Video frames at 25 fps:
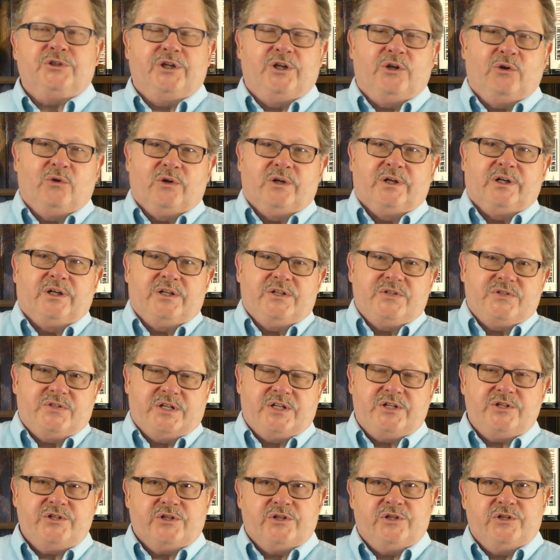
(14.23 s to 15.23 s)
an
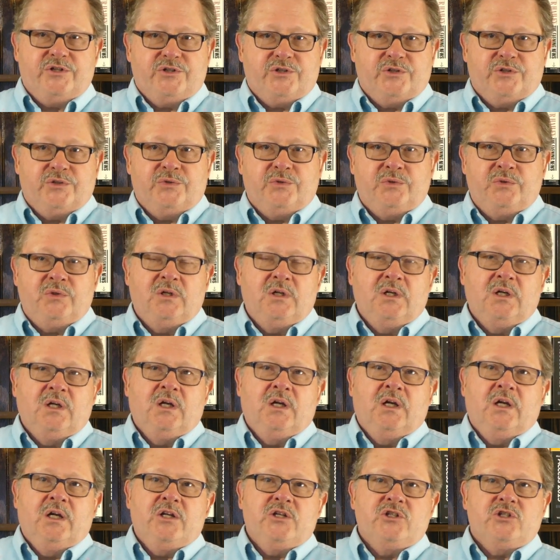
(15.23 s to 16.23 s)
organization to
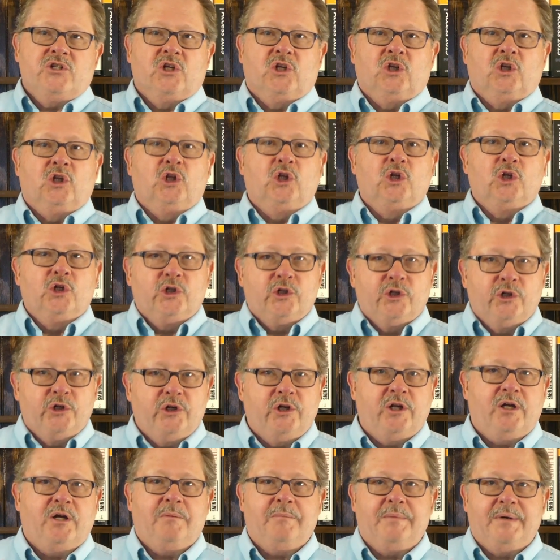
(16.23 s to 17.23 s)

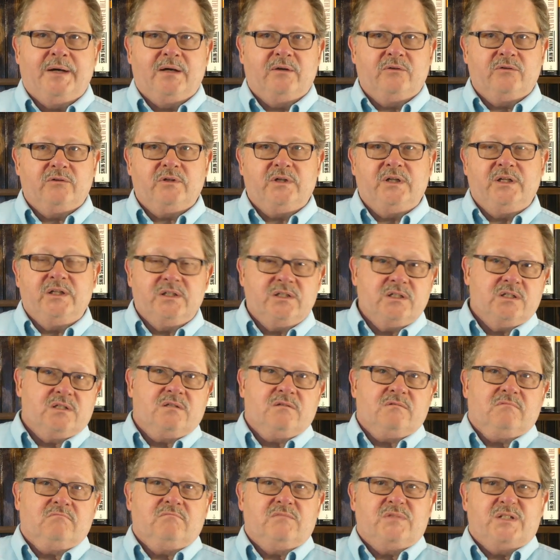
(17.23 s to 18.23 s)
learn about
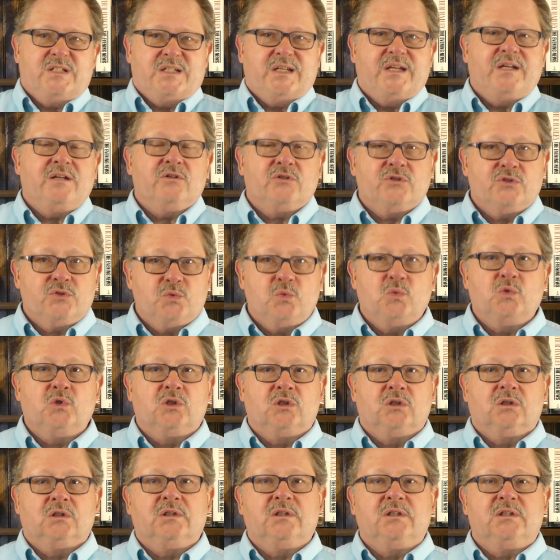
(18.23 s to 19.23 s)
its sales
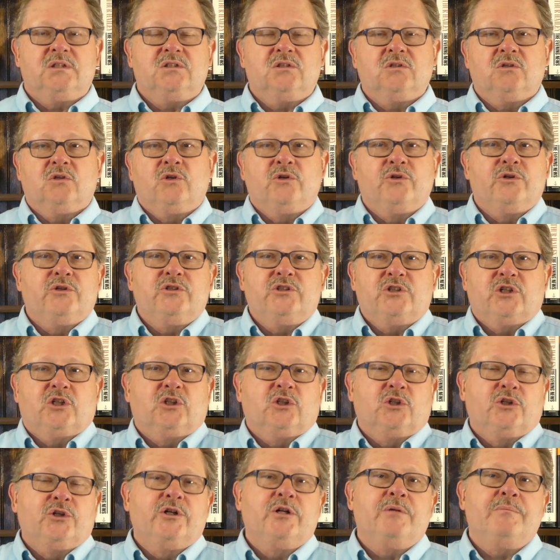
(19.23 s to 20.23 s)
world, to
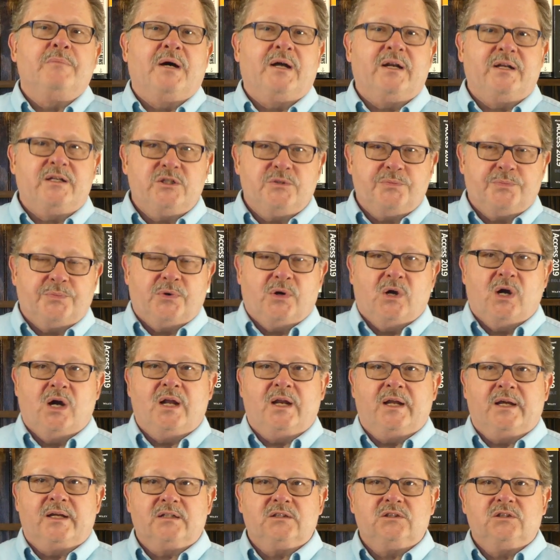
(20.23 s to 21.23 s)
learn about its
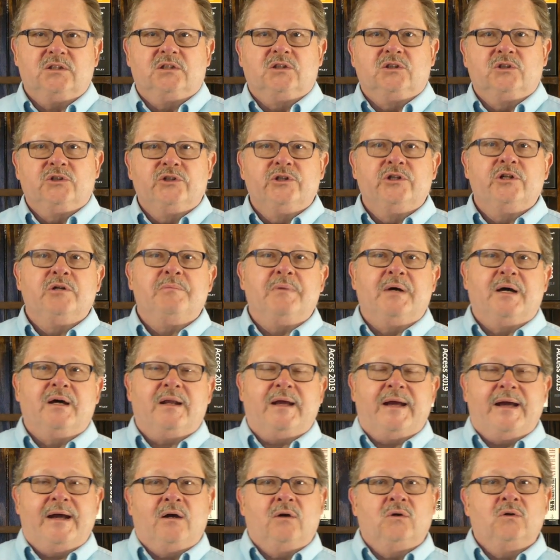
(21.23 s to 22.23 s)
product, to learn about
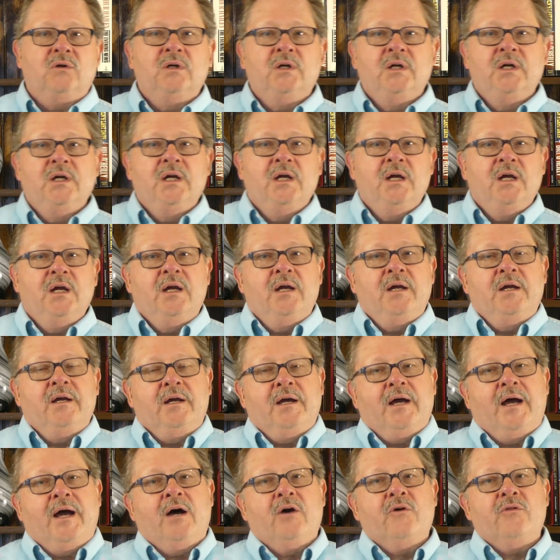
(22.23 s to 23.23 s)

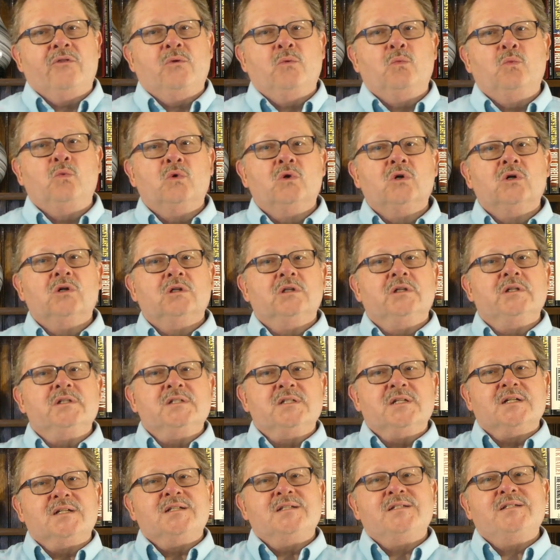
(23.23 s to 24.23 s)
how the world
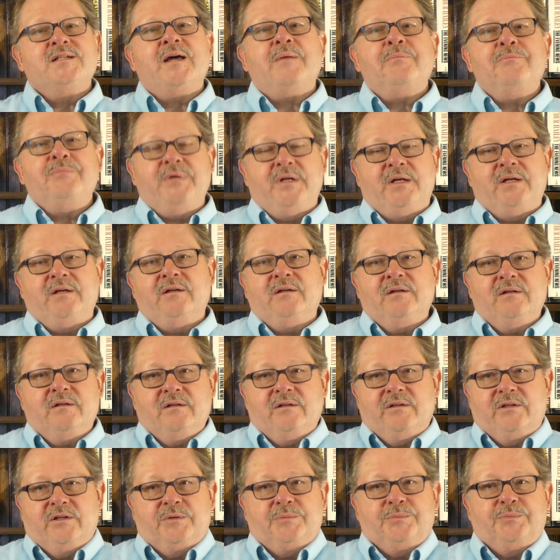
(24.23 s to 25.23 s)
is accepting
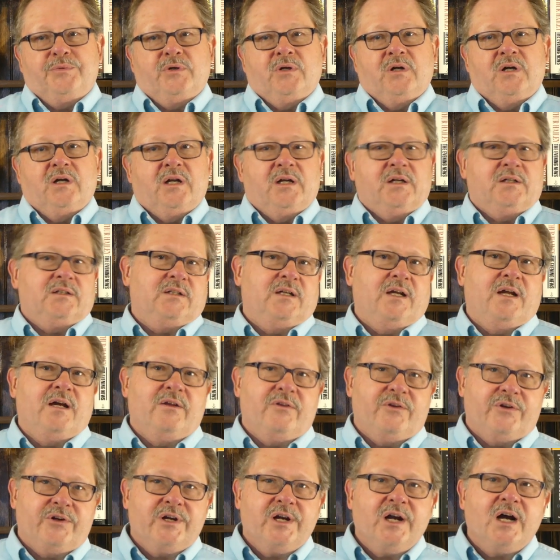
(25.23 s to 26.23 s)
their product and how
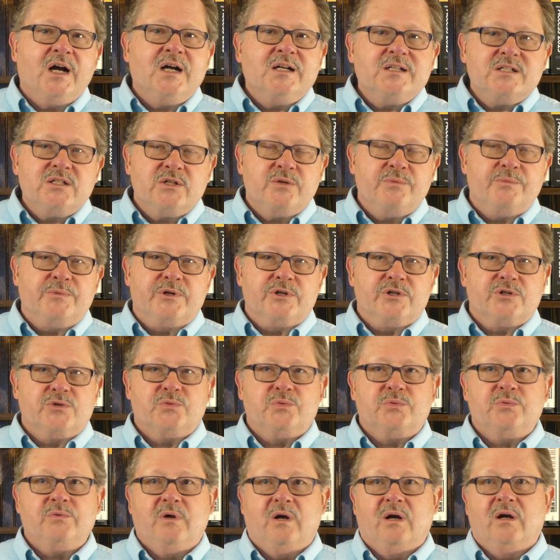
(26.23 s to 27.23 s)
their customers
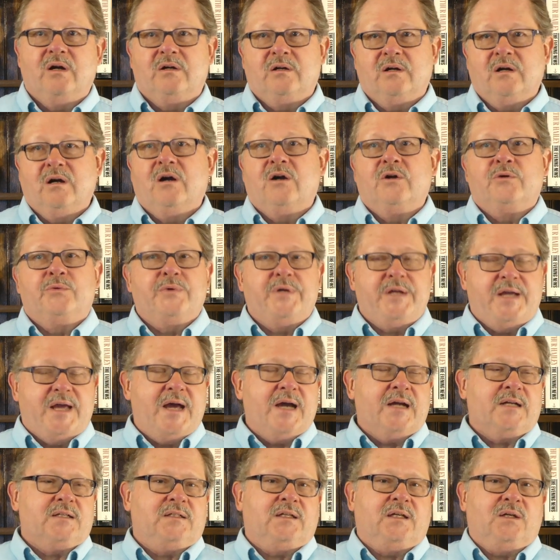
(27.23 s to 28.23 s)
are
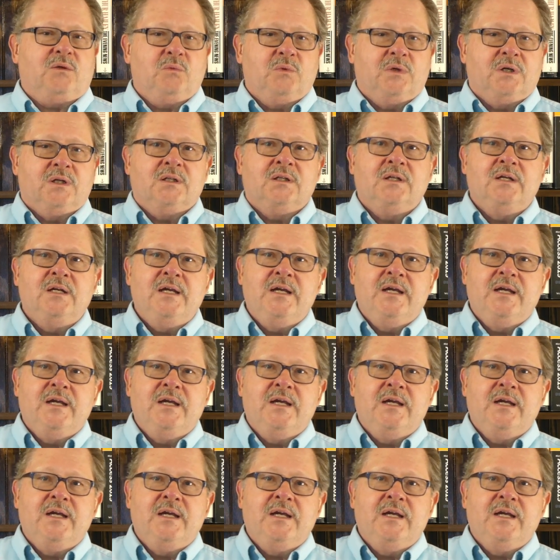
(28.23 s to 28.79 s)
reacting. Well,